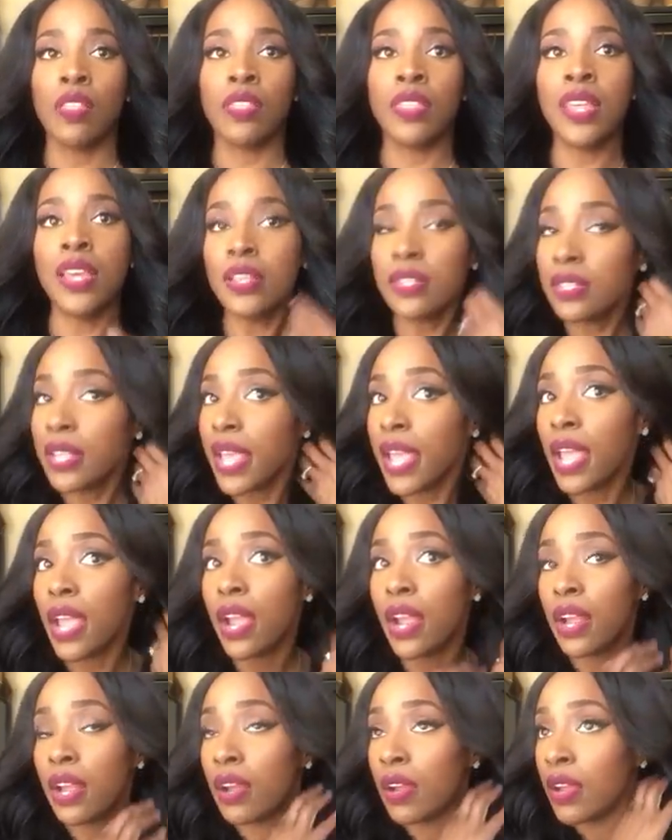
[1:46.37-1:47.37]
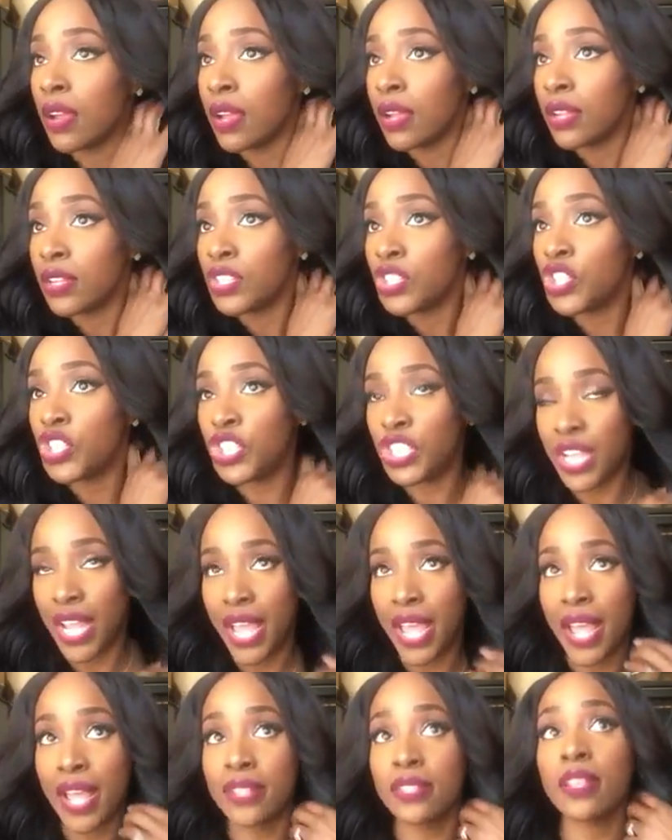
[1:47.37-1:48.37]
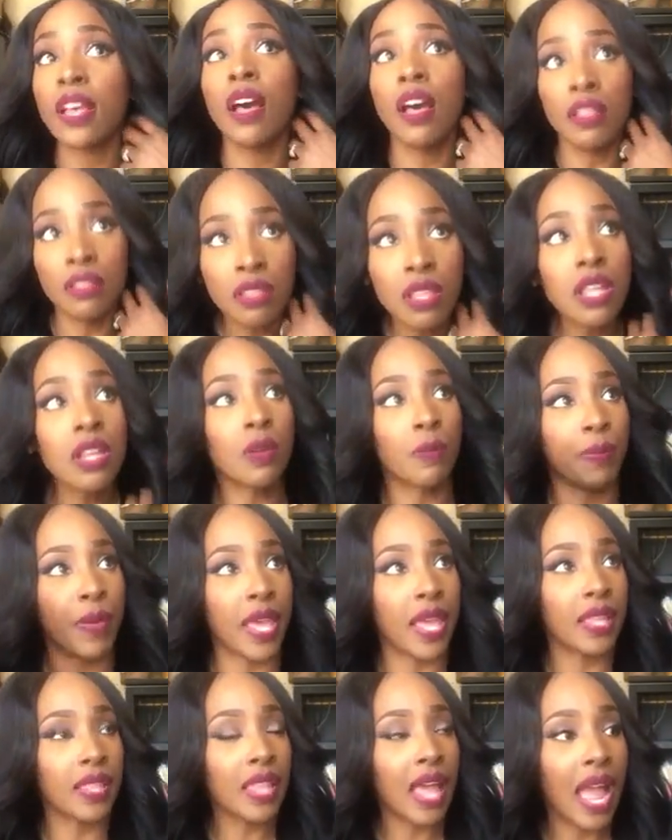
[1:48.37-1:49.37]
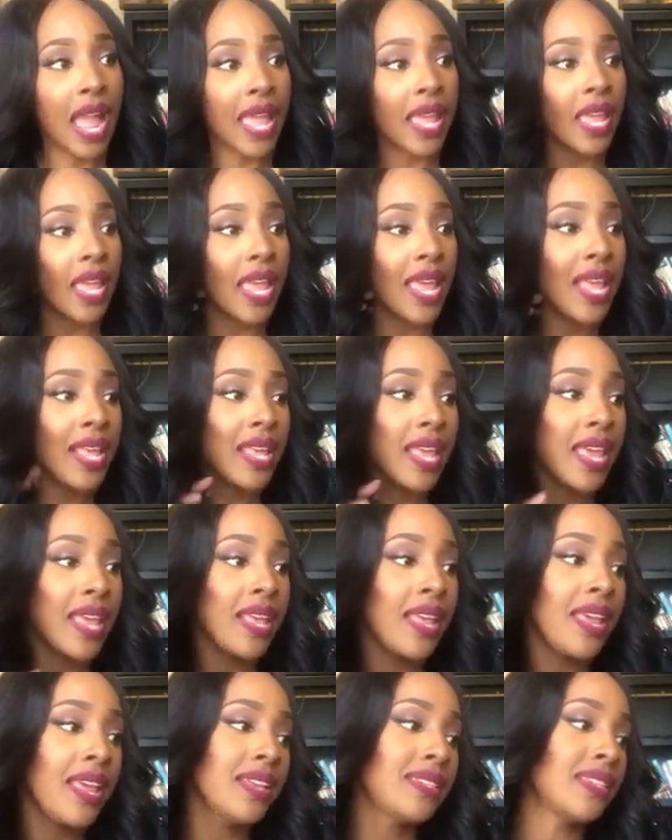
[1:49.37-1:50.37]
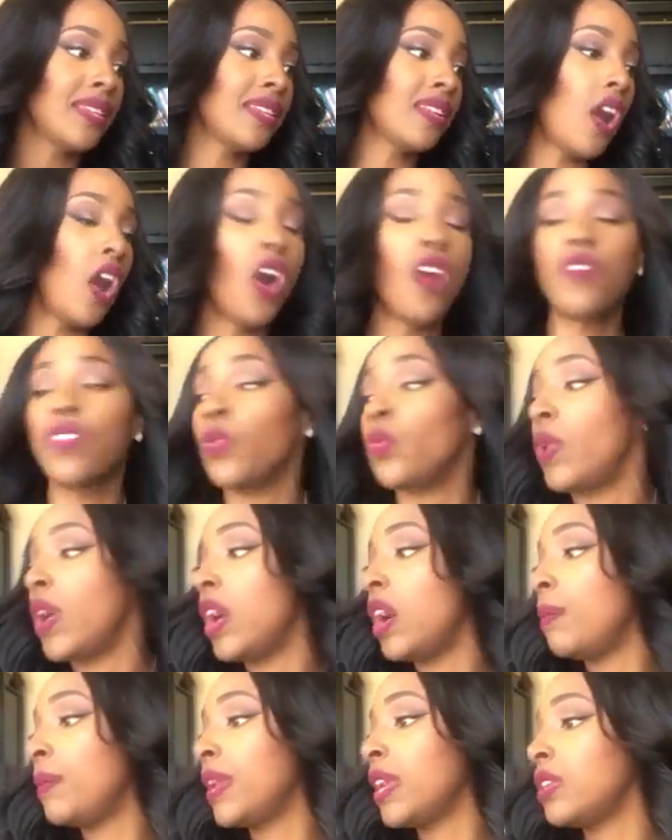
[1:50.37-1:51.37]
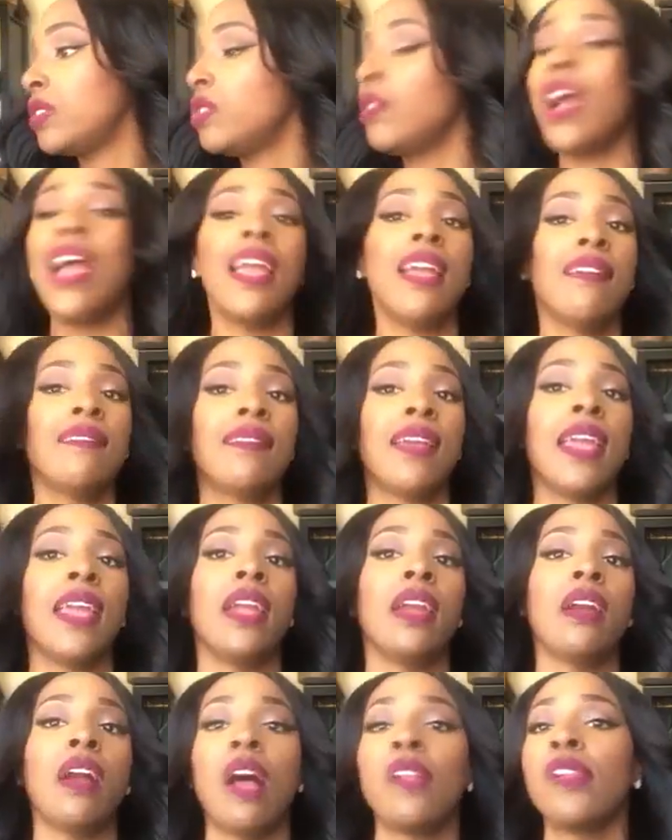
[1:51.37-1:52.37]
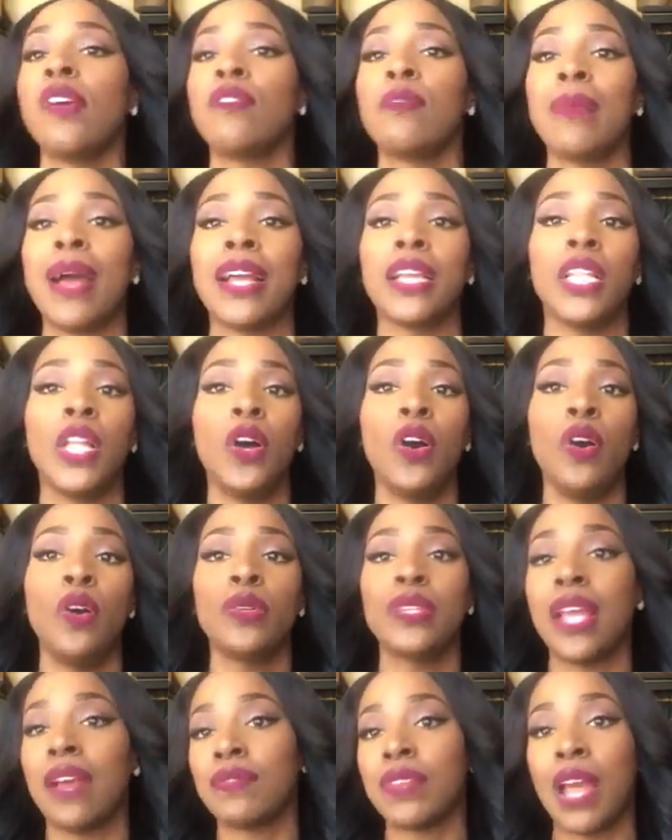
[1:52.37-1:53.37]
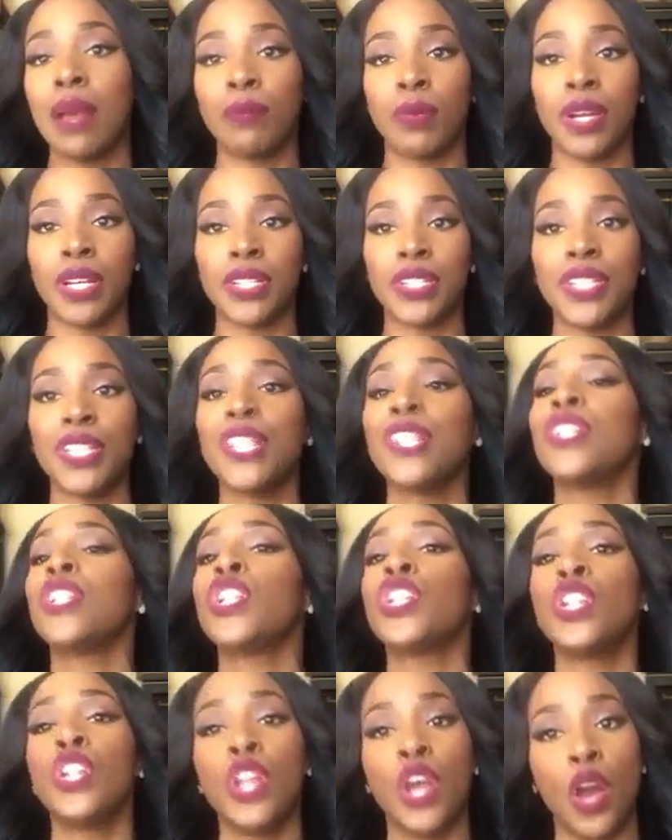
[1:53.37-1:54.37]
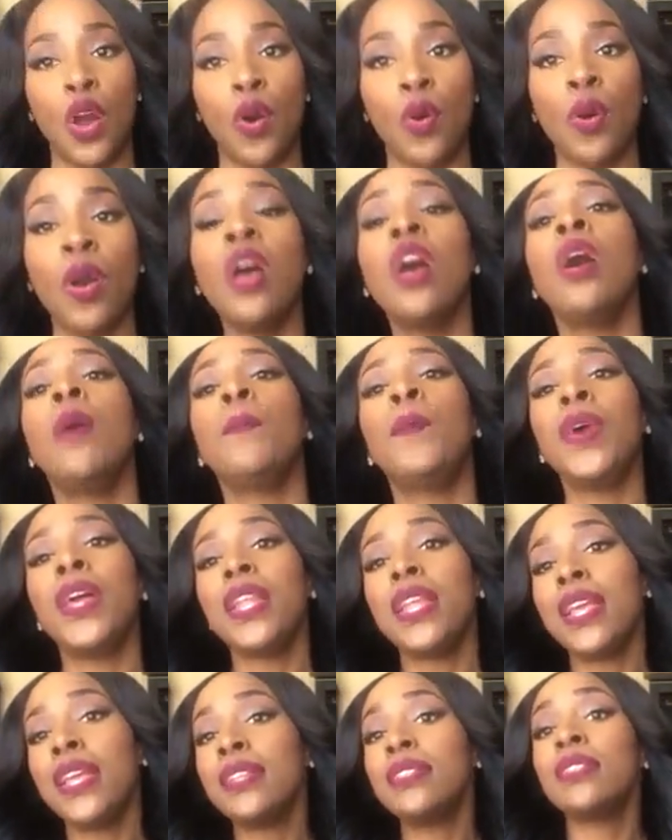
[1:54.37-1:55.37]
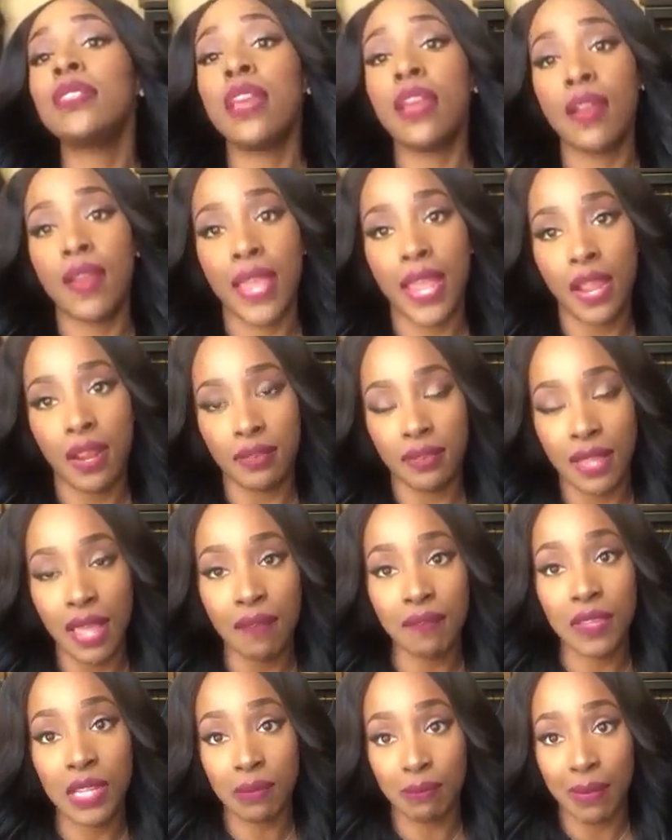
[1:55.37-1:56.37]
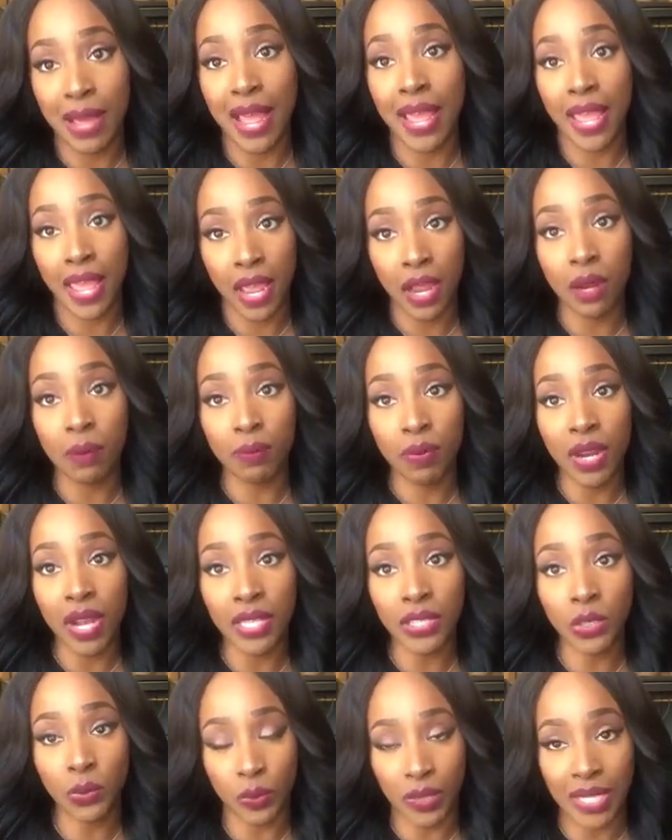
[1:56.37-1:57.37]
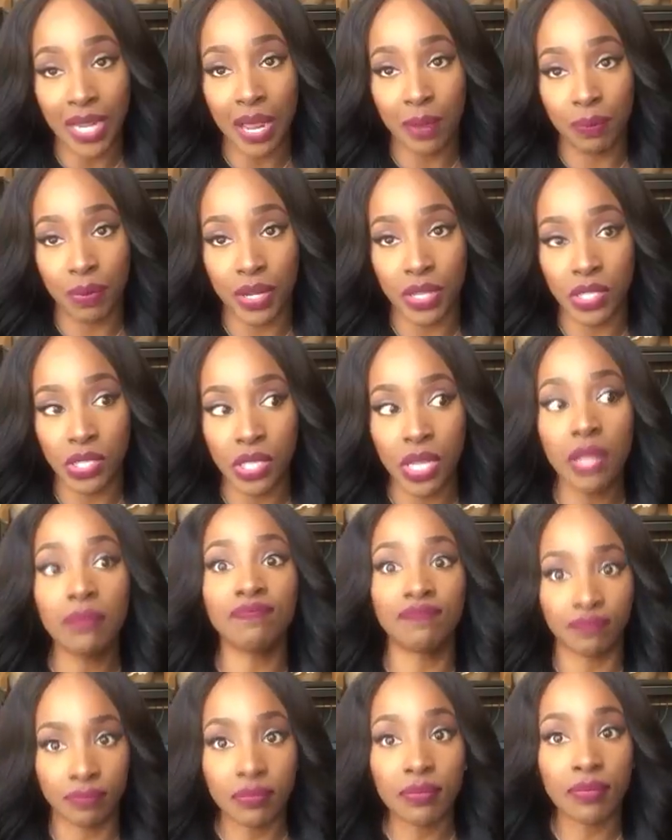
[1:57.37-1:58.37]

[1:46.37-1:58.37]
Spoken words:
this hair sheds a little bit. Like, is it overwhelming? Do I have hair all over my clothes after I brush it? No. But is there hair left in my hairbrush when I brush it?